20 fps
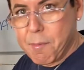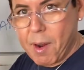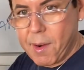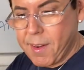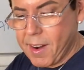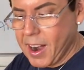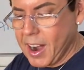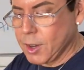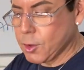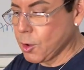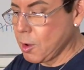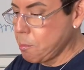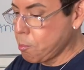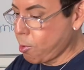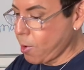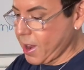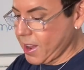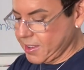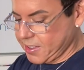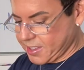very hard to
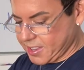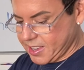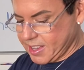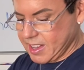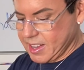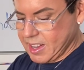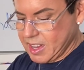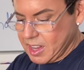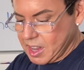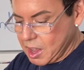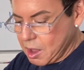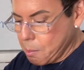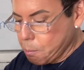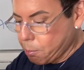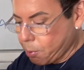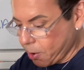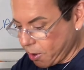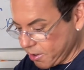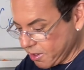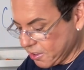impress.
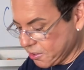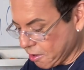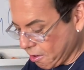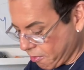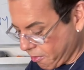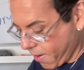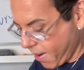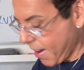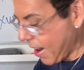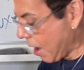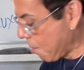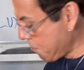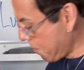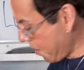But so far, I'm